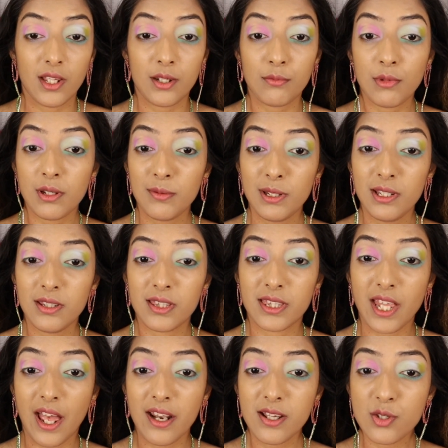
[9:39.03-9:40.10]
And maybe
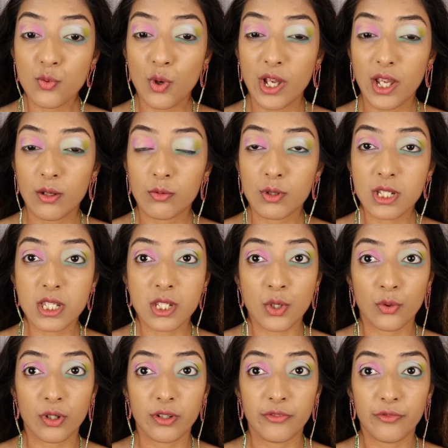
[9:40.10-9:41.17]
that is why I was
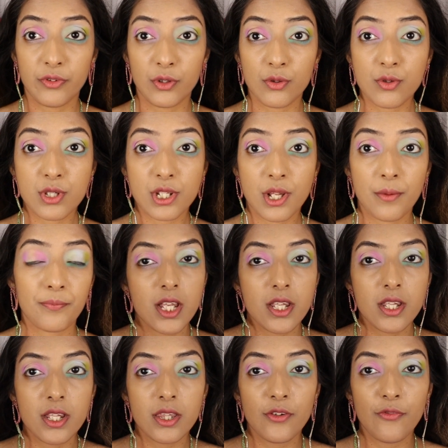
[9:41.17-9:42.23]
so confused.
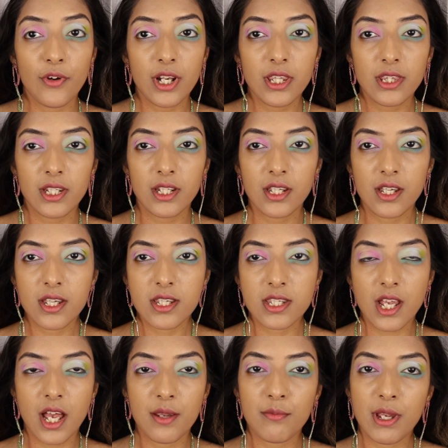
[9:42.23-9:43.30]
The funny thing
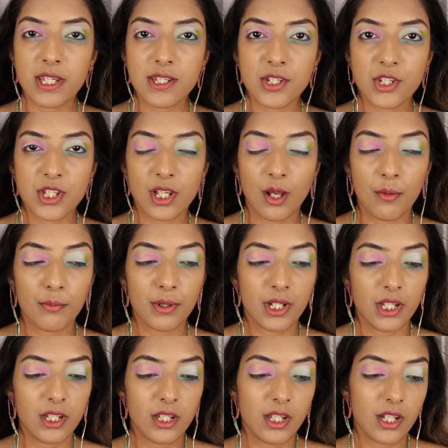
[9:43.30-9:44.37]
is, I messaged the
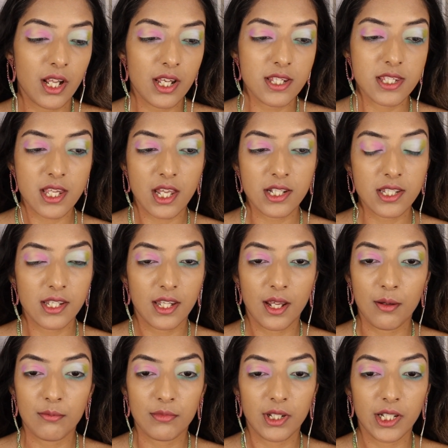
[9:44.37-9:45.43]
company and I said to
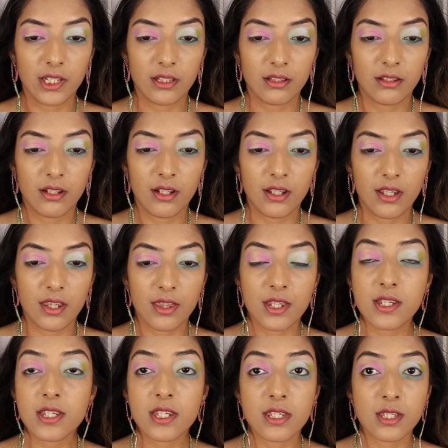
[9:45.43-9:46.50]
them, like,
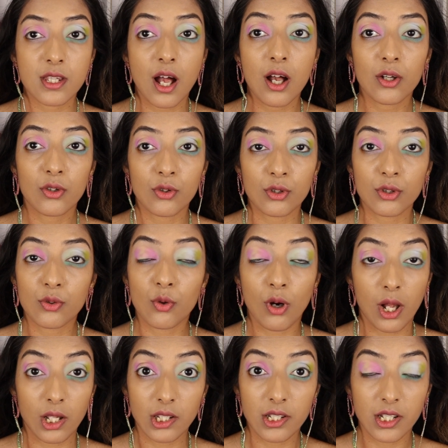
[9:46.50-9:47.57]
this is not good
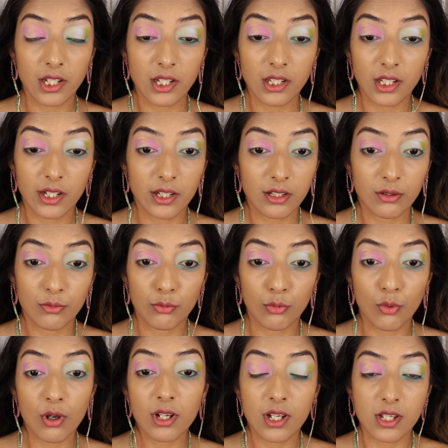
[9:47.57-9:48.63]
quality. Like,
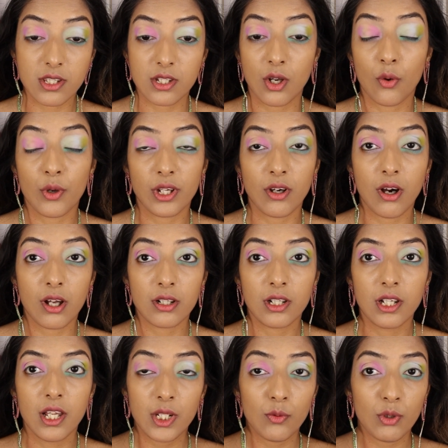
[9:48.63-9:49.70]
what is going
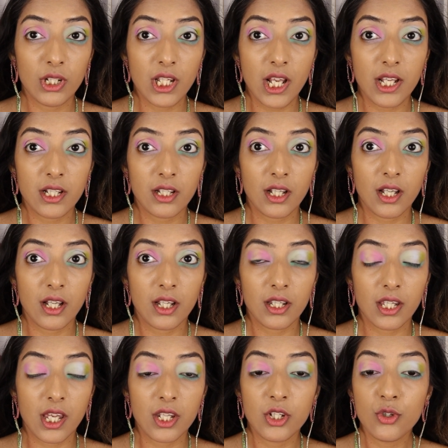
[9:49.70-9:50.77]
on? They were like,
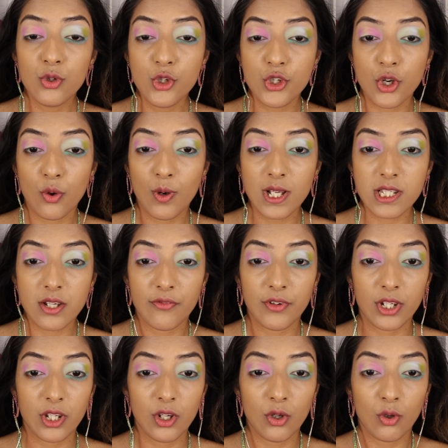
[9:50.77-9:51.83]
can you show us a
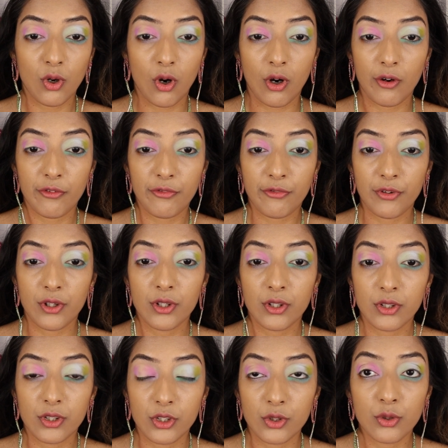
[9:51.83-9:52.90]
video of
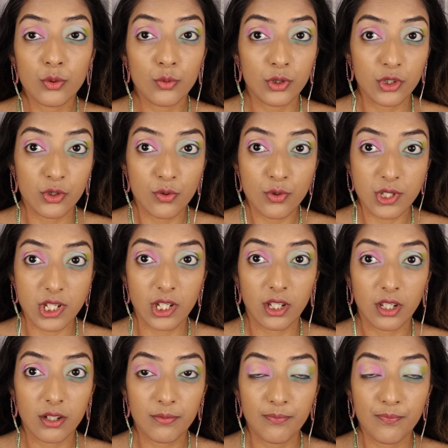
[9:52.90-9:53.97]
you using
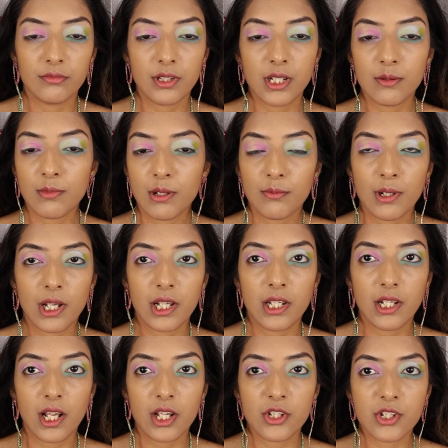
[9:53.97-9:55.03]
it? In my
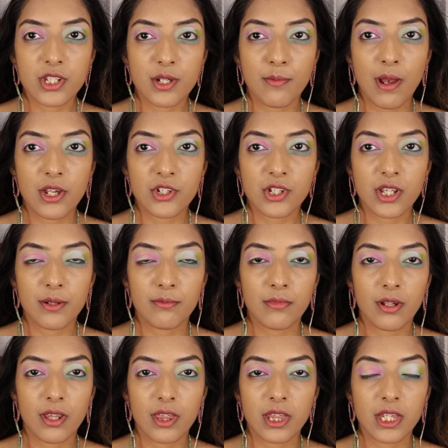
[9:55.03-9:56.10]
mind, I just imagine
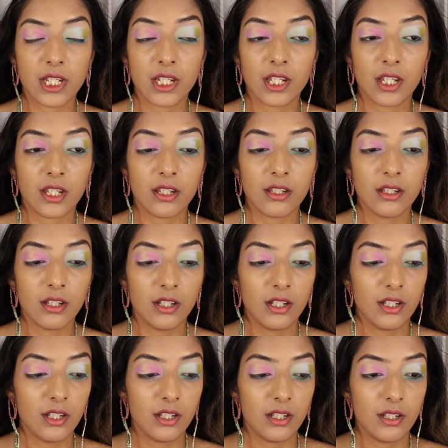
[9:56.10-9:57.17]
them thinking
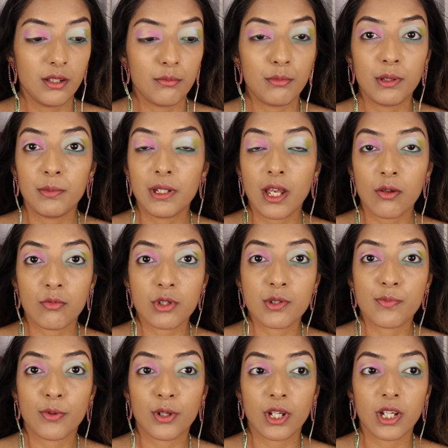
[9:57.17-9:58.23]
maybe I
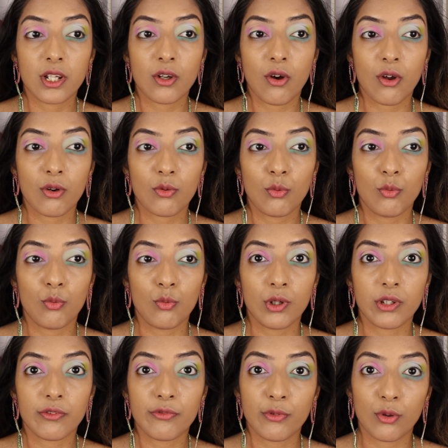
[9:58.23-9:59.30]
was putting it on
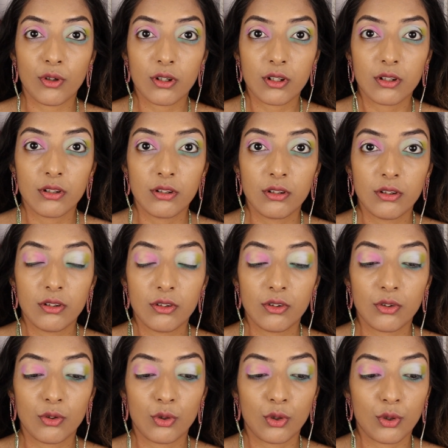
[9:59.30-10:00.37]
with a fork
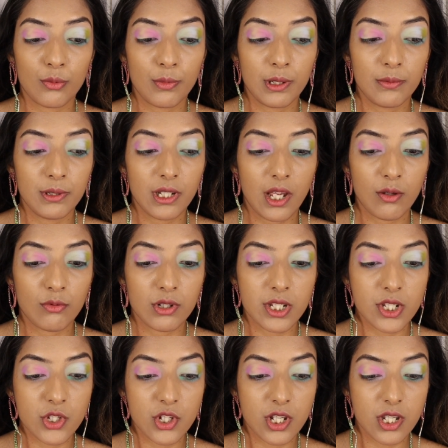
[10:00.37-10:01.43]
or maybe I
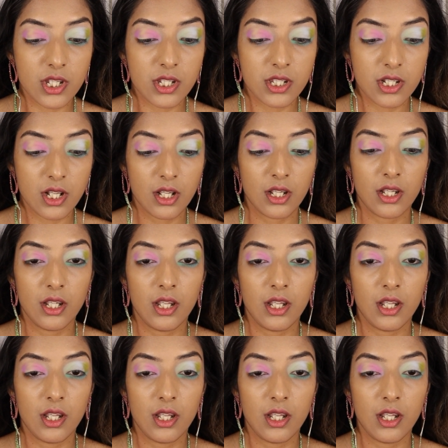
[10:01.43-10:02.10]
was just